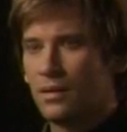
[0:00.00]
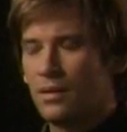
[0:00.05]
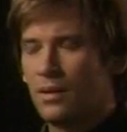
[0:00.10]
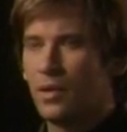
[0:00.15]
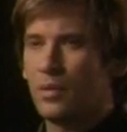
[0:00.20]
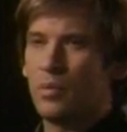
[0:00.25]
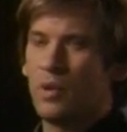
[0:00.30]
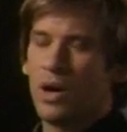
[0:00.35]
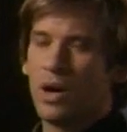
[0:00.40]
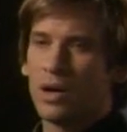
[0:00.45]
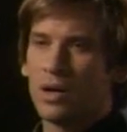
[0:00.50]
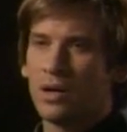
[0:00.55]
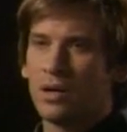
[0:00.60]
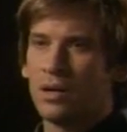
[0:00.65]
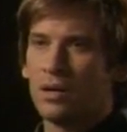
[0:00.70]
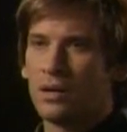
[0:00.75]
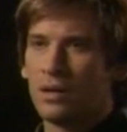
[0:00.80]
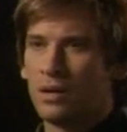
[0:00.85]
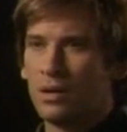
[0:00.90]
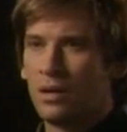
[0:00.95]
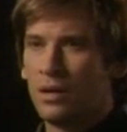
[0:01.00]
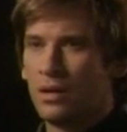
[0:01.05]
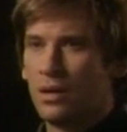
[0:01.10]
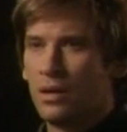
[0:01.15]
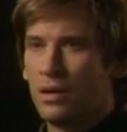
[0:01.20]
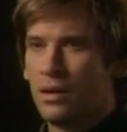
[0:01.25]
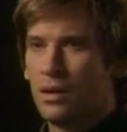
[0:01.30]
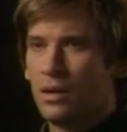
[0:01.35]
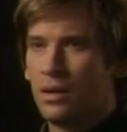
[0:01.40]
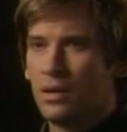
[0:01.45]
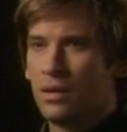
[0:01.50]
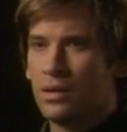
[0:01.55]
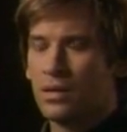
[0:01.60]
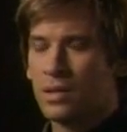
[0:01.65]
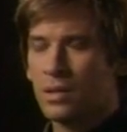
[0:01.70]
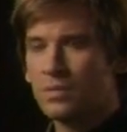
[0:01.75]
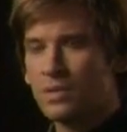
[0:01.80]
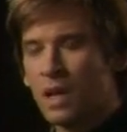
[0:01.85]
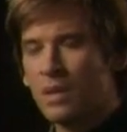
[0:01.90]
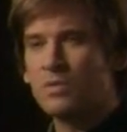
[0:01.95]
Look, Parker,
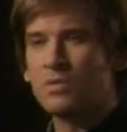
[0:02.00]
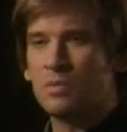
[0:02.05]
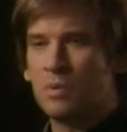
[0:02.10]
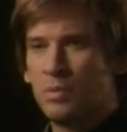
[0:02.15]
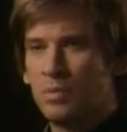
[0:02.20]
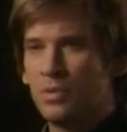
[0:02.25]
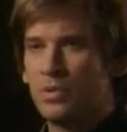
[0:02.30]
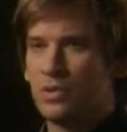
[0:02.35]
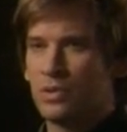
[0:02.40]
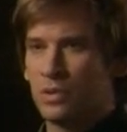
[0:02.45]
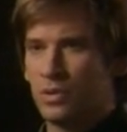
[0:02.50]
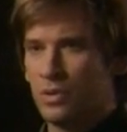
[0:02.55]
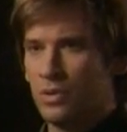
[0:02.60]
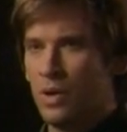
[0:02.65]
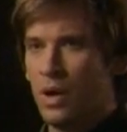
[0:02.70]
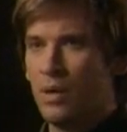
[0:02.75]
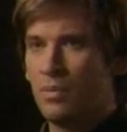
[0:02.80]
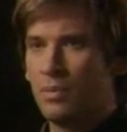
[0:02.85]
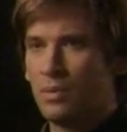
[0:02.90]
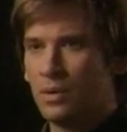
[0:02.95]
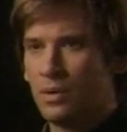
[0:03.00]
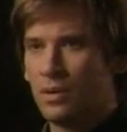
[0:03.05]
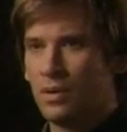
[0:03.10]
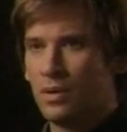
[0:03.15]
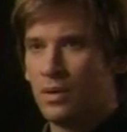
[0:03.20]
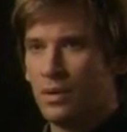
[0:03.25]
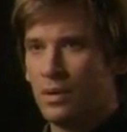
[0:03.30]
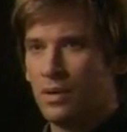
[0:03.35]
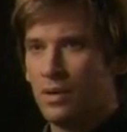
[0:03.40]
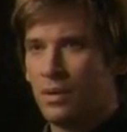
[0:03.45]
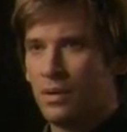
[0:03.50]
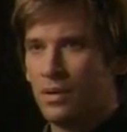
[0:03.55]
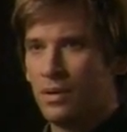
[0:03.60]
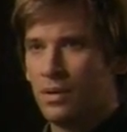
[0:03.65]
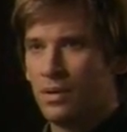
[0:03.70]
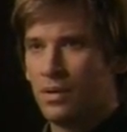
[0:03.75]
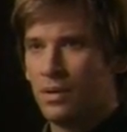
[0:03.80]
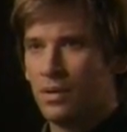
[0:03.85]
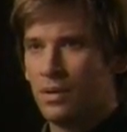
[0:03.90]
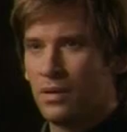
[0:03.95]
sometimes people screw up.
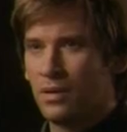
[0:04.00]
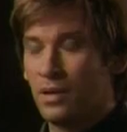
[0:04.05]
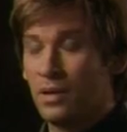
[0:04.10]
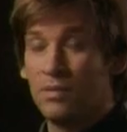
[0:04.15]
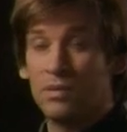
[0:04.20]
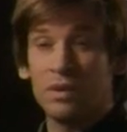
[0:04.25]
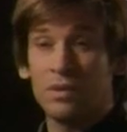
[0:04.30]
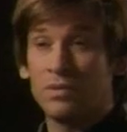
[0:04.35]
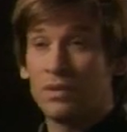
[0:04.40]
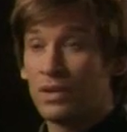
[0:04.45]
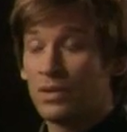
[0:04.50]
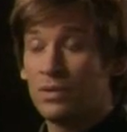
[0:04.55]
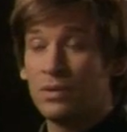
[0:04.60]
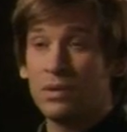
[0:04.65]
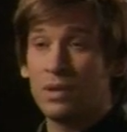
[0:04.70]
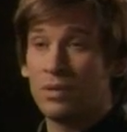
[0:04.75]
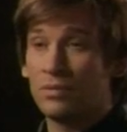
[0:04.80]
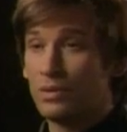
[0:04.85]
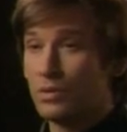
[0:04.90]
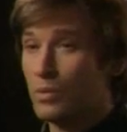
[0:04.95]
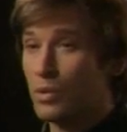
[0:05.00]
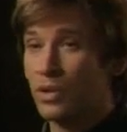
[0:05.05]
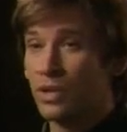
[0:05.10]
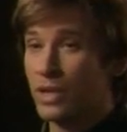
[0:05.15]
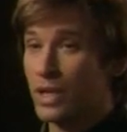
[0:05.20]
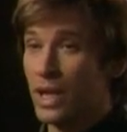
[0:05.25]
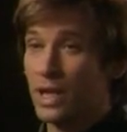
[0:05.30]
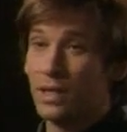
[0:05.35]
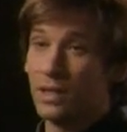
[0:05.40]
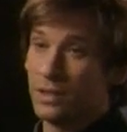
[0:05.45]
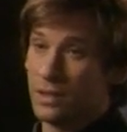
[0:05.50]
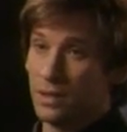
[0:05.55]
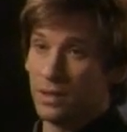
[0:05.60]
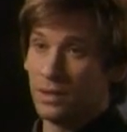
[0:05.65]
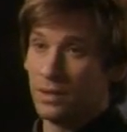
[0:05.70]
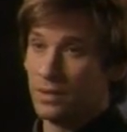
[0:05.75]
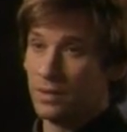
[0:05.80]
Even if they do love you more than anything.